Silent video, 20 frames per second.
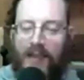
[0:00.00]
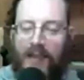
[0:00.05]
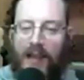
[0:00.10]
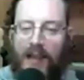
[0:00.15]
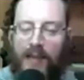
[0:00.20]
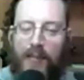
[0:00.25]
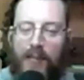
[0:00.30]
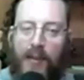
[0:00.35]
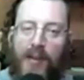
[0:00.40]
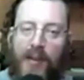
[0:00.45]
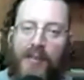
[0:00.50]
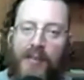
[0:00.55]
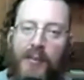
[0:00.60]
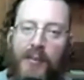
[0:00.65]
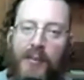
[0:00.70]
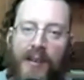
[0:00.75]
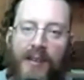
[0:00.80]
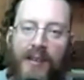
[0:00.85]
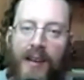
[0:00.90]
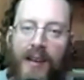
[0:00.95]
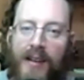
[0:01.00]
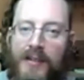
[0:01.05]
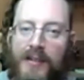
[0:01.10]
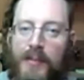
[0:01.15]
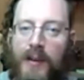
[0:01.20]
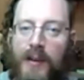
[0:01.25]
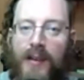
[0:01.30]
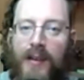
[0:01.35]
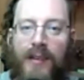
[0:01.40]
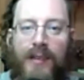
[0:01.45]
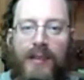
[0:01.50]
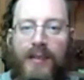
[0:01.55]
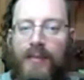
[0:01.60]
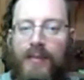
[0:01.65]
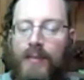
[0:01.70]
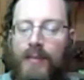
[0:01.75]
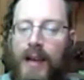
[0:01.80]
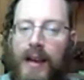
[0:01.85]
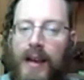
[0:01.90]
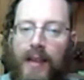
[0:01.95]
that bittersweet touch,
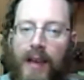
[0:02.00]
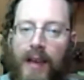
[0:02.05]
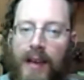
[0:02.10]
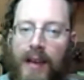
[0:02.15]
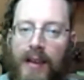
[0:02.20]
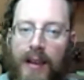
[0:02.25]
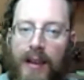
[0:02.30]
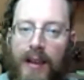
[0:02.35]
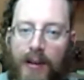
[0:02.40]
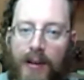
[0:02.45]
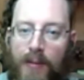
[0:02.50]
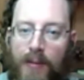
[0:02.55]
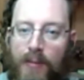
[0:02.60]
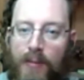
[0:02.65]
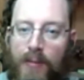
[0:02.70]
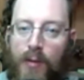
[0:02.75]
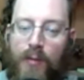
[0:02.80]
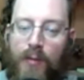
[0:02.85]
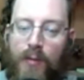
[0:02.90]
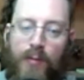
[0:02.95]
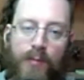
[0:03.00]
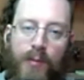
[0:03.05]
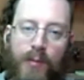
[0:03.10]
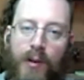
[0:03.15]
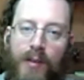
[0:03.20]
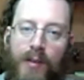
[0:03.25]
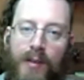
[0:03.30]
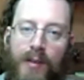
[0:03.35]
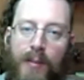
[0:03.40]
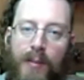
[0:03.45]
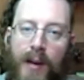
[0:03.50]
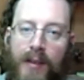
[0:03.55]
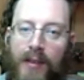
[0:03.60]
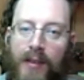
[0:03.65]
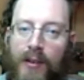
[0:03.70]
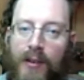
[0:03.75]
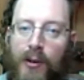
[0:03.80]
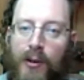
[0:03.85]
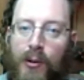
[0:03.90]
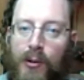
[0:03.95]
because later that year you've got to make
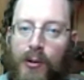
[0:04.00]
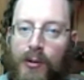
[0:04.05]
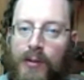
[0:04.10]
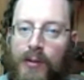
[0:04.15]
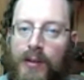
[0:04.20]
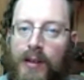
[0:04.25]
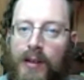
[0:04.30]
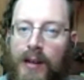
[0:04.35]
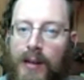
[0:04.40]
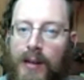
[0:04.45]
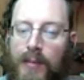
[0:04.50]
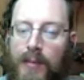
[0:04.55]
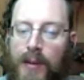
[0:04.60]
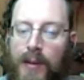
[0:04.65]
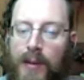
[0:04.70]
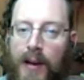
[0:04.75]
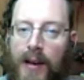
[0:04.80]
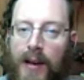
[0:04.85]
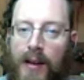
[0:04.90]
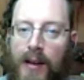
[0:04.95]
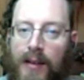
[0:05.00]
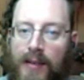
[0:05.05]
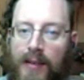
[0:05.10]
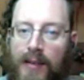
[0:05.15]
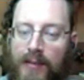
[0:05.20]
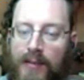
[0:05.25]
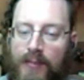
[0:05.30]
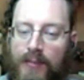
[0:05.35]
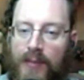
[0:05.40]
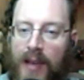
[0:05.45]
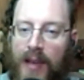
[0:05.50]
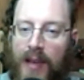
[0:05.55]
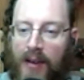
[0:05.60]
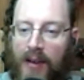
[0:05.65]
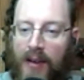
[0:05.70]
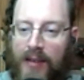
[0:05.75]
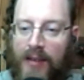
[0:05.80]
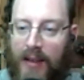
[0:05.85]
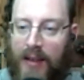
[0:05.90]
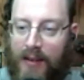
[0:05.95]
the call about
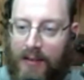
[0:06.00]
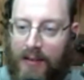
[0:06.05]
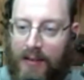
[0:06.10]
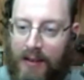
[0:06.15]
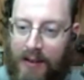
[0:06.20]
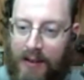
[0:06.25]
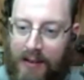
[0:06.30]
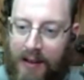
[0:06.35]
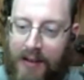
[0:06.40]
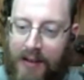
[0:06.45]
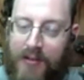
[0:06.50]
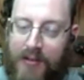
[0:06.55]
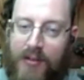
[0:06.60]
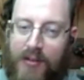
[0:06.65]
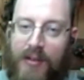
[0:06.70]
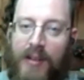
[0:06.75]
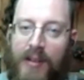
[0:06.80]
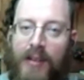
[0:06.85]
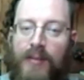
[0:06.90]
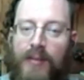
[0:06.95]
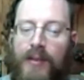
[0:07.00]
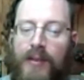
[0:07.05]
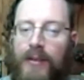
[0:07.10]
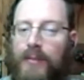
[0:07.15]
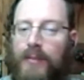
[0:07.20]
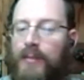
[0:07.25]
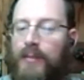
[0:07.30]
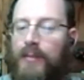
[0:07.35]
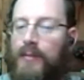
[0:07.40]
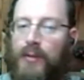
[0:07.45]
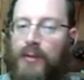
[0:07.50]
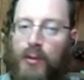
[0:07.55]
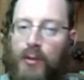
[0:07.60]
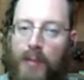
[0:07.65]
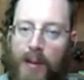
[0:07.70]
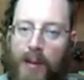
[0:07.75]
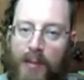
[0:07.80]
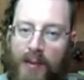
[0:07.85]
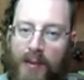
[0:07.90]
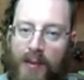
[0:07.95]
county and country, the full
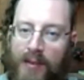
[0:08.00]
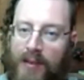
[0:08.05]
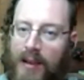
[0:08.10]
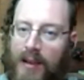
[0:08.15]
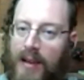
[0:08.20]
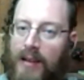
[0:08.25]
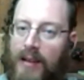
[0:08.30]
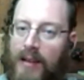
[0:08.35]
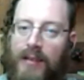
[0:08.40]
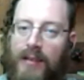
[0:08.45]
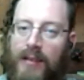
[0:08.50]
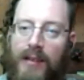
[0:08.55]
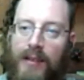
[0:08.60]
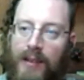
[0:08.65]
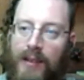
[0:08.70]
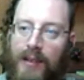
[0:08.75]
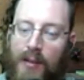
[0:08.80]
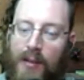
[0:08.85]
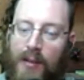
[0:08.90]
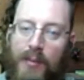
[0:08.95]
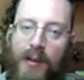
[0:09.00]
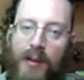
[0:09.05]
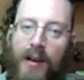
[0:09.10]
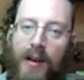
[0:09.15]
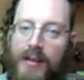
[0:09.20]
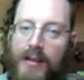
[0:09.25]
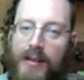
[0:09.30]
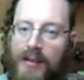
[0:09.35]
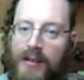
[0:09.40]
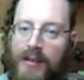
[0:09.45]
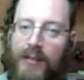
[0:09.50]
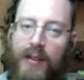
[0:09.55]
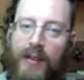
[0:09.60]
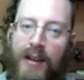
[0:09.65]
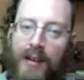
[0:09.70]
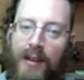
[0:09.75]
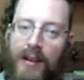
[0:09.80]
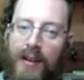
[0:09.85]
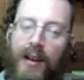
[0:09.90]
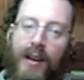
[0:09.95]
member status, and the complications
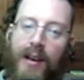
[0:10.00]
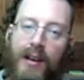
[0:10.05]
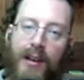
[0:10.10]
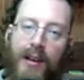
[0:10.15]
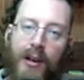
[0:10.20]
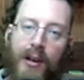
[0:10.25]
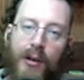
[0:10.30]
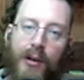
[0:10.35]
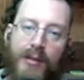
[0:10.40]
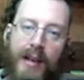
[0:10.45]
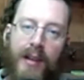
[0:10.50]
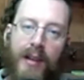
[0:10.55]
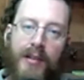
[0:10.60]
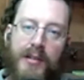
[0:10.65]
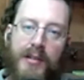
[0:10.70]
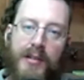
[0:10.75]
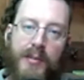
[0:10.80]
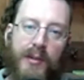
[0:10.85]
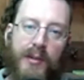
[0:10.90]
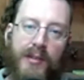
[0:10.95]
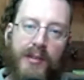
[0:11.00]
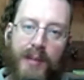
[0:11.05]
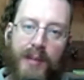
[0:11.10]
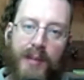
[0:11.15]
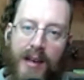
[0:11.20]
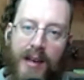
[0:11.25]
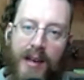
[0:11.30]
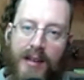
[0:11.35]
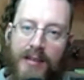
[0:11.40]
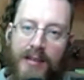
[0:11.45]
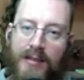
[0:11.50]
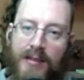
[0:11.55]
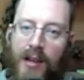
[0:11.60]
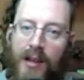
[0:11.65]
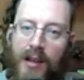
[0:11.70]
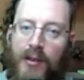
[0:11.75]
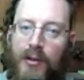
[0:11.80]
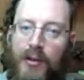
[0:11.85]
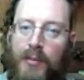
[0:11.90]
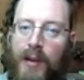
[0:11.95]
around who's eligible to play as
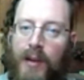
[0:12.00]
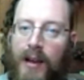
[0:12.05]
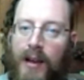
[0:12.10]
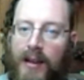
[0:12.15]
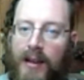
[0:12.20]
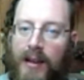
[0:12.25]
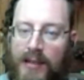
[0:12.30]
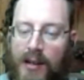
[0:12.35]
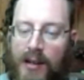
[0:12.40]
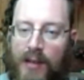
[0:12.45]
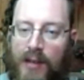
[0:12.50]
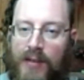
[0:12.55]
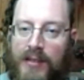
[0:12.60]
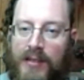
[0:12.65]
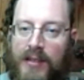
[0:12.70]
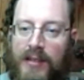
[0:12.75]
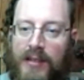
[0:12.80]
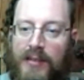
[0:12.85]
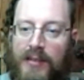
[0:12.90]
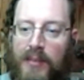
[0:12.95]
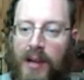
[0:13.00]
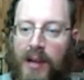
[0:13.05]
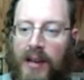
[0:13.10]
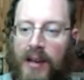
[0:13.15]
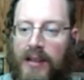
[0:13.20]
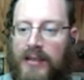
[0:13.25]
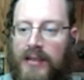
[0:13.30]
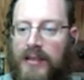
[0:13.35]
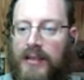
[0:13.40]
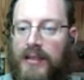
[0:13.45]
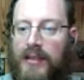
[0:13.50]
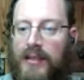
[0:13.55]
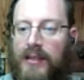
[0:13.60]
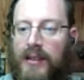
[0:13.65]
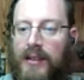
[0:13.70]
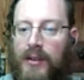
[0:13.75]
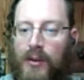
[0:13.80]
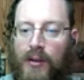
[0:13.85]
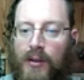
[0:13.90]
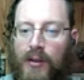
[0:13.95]
local players and overseas players,
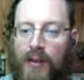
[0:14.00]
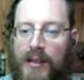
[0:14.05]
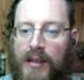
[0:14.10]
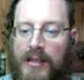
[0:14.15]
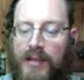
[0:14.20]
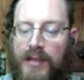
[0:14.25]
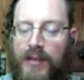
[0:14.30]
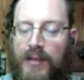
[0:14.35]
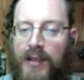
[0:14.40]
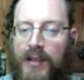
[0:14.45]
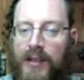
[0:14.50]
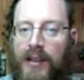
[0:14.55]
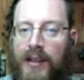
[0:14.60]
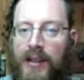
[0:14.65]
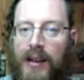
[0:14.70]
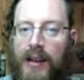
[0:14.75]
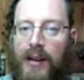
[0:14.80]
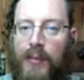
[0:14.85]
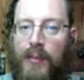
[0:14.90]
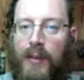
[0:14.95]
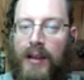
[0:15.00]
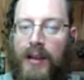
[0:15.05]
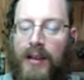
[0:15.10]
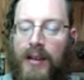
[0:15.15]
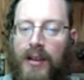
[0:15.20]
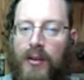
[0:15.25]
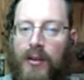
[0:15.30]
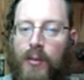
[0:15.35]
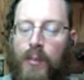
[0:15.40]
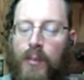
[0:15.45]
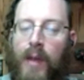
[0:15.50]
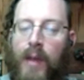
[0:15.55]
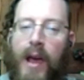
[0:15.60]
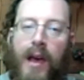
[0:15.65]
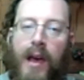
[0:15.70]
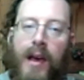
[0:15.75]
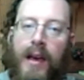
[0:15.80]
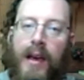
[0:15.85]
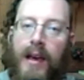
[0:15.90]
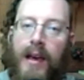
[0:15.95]
and all the rest of it. And
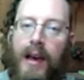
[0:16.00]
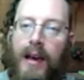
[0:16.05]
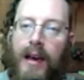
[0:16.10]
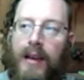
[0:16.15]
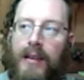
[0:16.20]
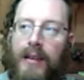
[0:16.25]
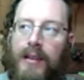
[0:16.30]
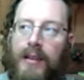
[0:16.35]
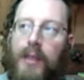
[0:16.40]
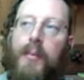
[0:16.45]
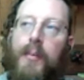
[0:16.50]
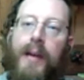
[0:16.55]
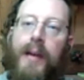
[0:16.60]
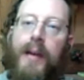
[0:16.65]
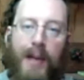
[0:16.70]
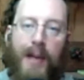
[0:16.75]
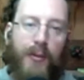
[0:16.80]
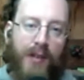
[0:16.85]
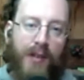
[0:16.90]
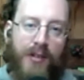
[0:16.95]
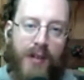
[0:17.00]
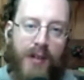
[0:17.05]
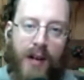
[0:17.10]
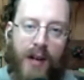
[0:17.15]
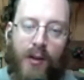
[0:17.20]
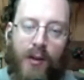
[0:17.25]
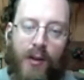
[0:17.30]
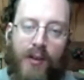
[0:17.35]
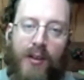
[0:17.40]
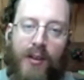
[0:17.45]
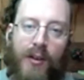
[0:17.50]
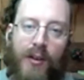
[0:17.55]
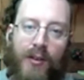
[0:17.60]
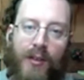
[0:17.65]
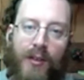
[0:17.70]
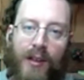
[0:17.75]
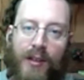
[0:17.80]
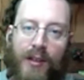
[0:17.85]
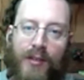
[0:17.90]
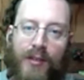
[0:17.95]
you'd been able to juggle the two
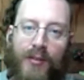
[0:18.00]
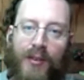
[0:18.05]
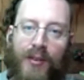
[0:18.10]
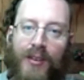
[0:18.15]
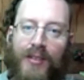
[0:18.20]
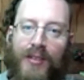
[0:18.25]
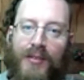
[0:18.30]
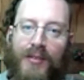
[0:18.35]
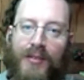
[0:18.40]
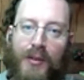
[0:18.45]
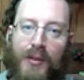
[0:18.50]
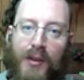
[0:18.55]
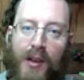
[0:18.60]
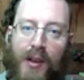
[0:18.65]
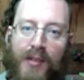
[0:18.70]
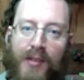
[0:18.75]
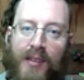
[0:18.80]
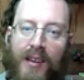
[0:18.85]
things for all those